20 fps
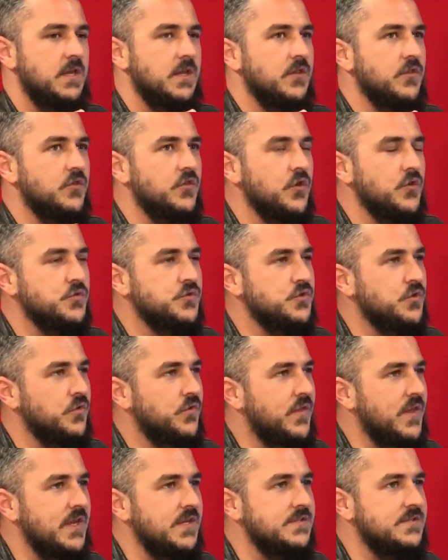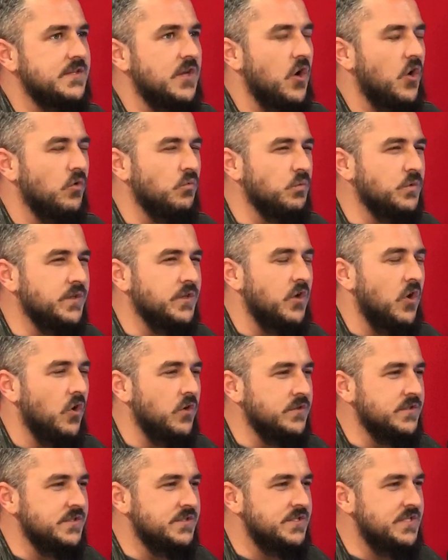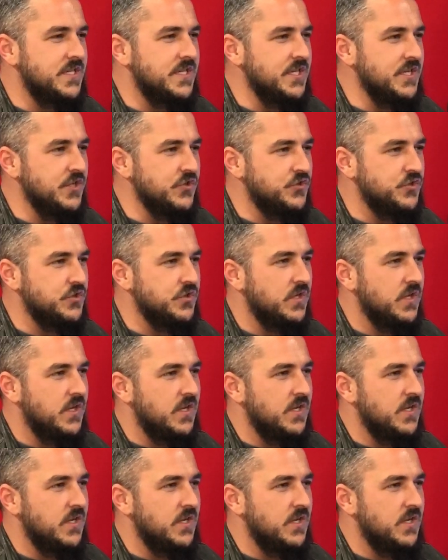Those are things that are really hard to teach.